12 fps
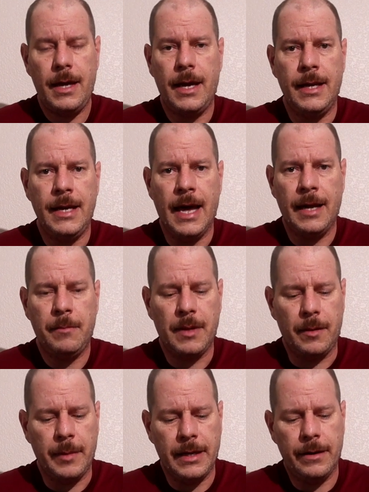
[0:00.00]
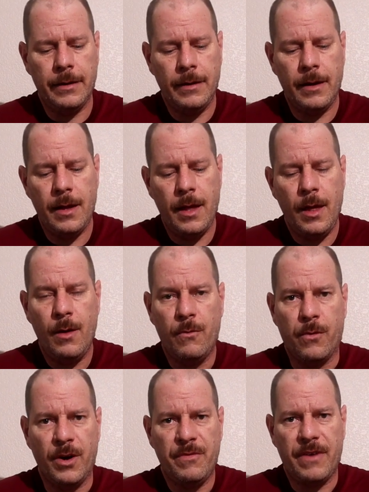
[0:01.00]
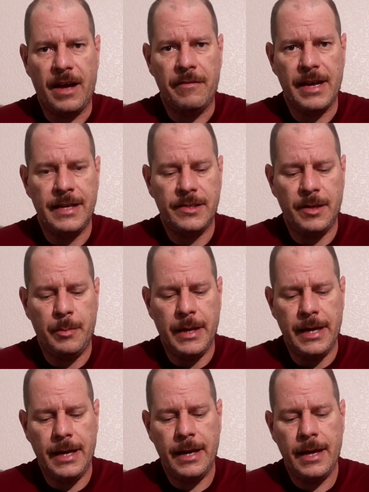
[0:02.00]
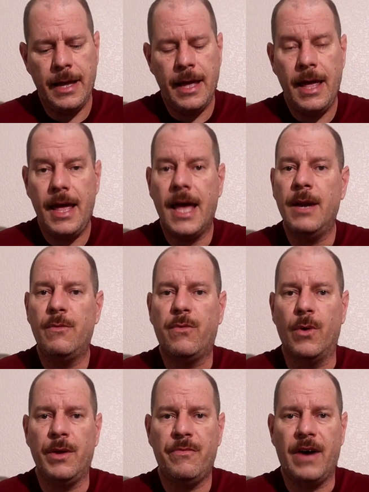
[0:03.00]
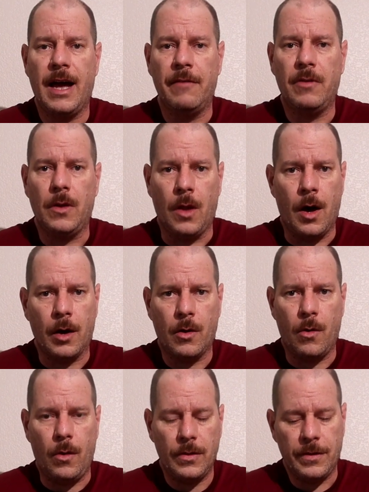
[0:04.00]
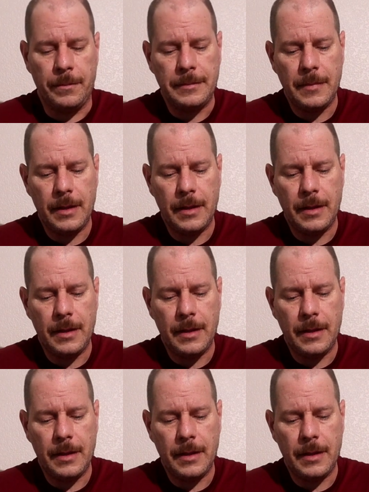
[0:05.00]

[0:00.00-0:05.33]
a 9mm, 45 ACP, and 45 Long Colt.